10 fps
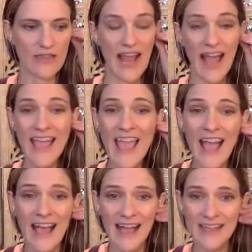I
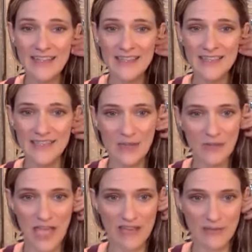had in some
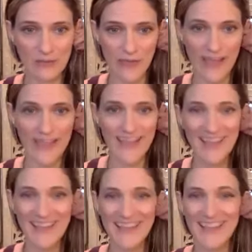kind of way
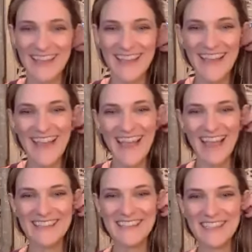
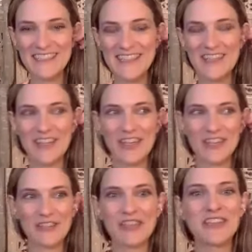and didn't
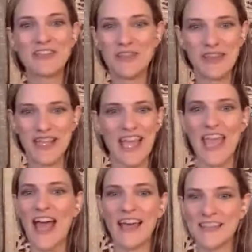really feel like I
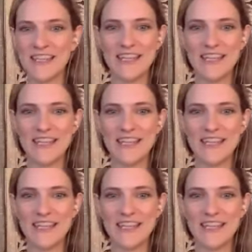had the